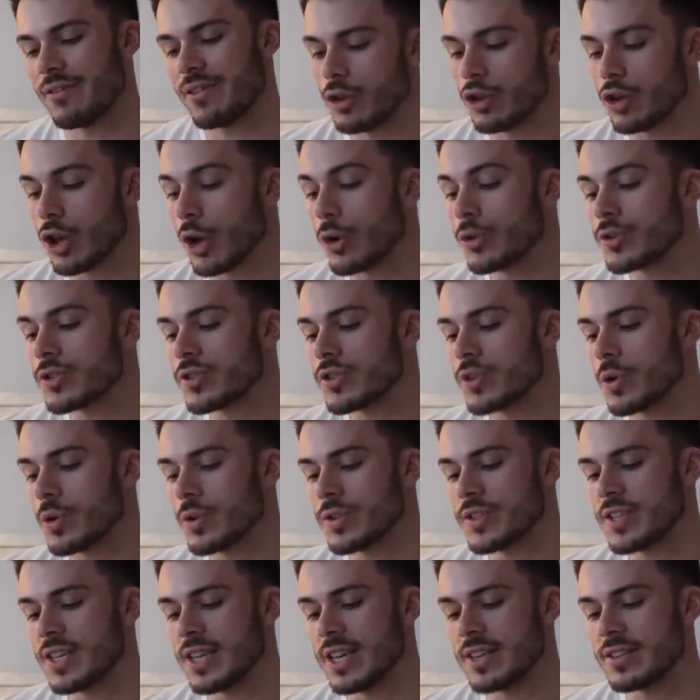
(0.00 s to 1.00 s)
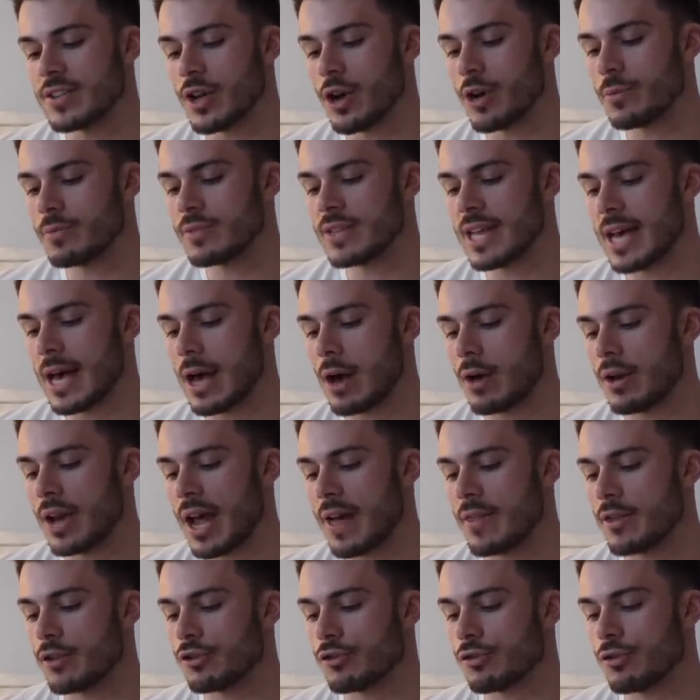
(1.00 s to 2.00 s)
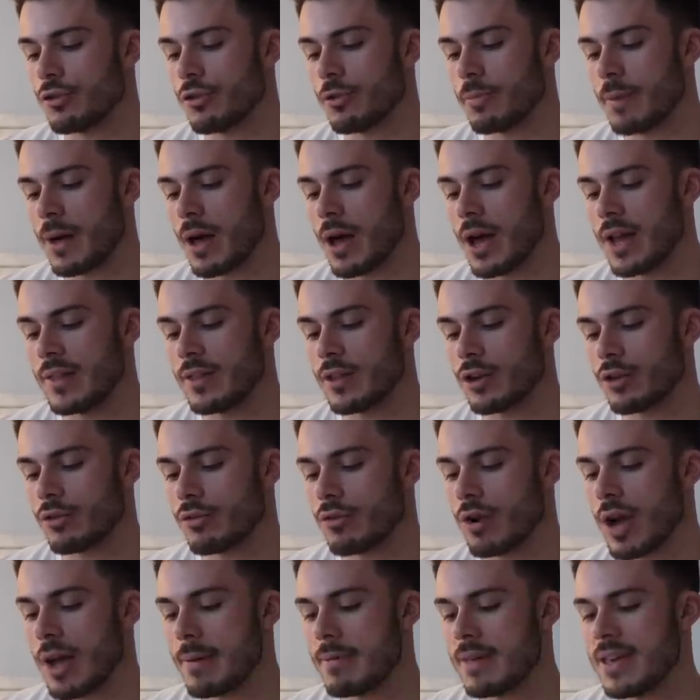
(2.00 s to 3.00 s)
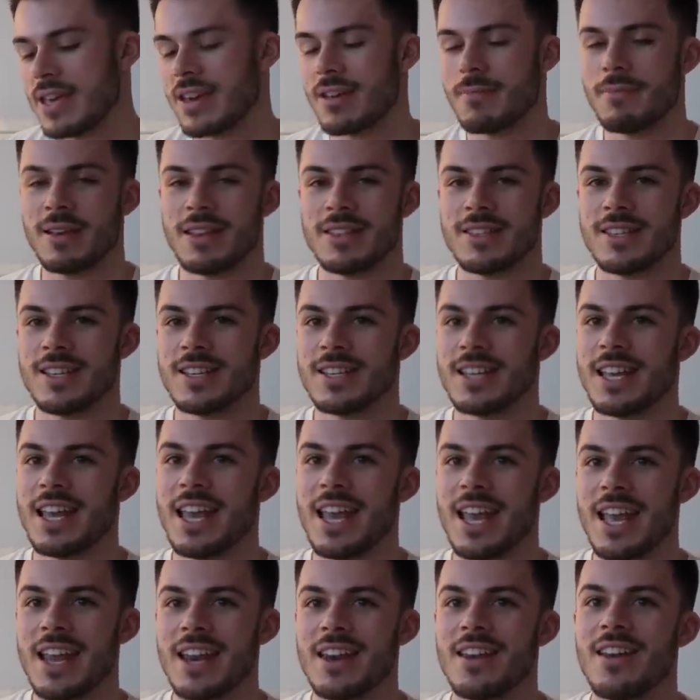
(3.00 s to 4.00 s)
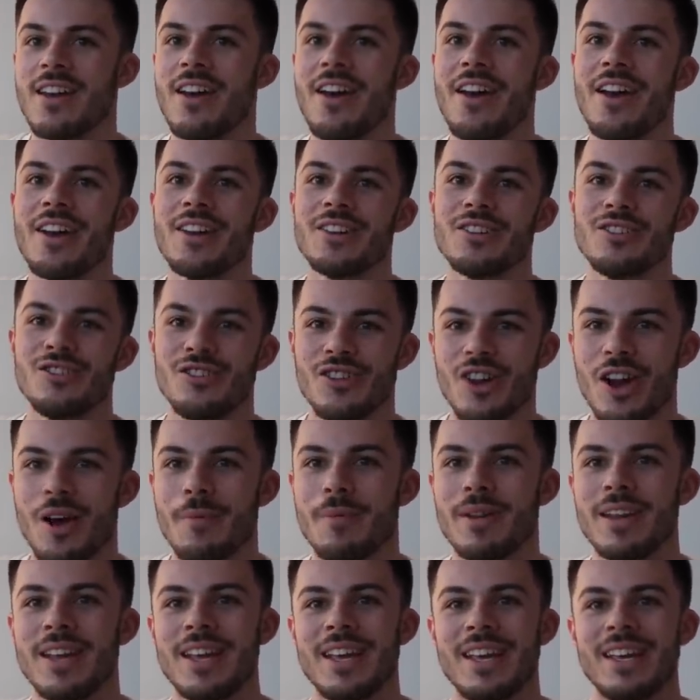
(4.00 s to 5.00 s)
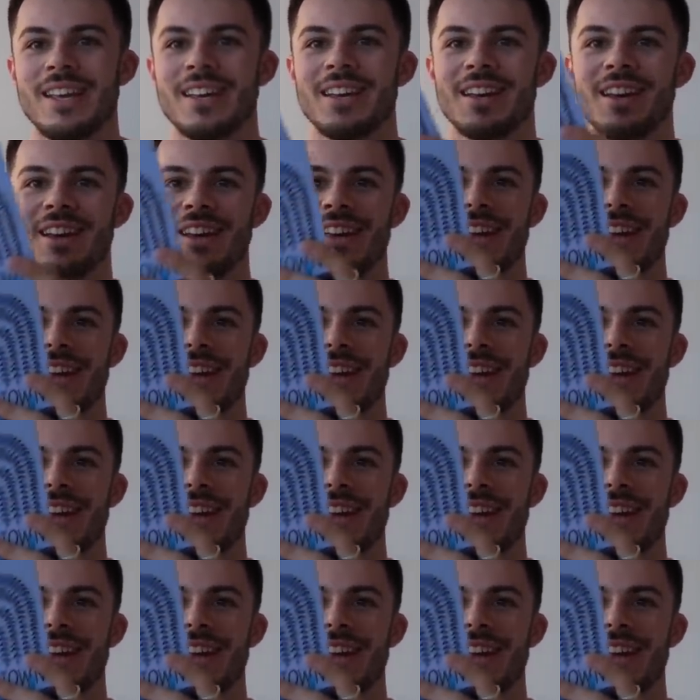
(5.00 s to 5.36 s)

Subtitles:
the ghosts haunting his hometown, and the truth behind the crime he committed in Germany.